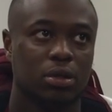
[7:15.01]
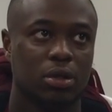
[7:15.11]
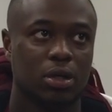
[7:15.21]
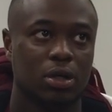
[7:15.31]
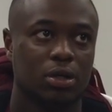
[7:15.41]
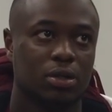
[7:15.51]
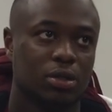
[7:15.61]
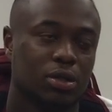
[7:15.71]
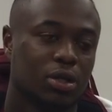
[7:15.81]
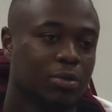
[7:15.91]
Yeah,
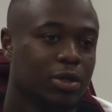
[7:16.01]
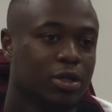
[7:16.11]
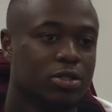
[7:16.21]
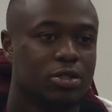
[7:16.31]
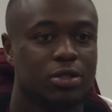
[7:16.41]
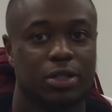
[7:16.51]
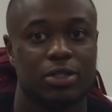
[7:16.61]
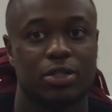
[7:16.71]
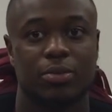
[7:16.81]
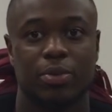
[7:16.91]
I mean,
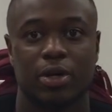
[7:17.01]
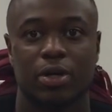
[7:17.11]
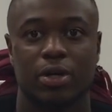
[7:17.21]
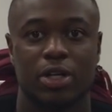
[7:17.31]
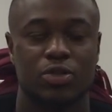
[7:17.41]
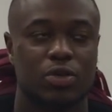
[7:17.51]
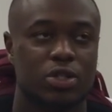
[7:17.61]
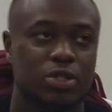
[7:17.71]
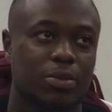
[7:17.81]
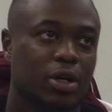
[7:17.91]
he's a competitor. That's what
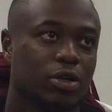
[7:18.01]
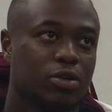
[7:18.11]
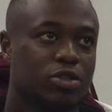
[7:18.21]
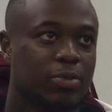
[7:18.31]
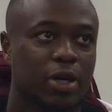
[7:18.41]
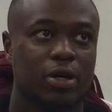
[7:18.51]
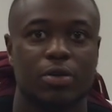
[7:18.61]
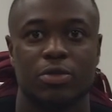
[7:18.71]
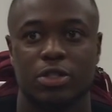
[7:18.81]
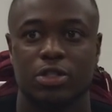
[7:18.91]
it's about, though. It's about
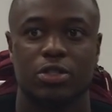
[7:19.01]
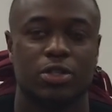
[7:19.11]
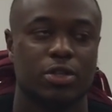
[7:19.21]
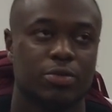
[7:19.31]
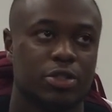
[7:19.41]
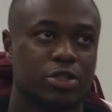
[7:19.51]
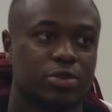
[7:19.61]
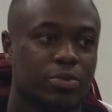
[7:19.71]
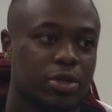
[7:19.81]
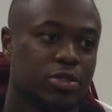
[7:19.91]
competition.
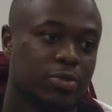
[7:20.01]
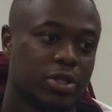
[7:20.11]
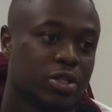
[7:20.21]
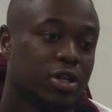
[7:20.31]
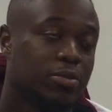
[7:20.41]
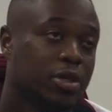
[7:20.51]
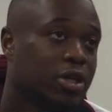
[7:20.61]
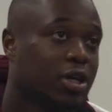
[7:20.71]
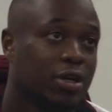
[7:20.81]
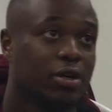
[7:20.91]
Competition brings the best out of me,
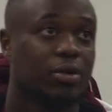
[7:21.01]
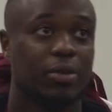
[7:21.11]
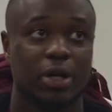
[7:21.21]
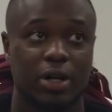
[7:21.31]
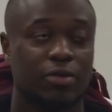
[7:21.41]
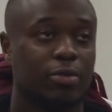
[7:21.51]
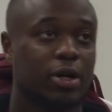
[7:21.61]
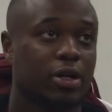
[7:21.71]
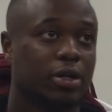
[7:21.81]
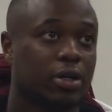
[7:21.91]
out of him, out of
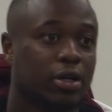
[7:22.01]
everybody.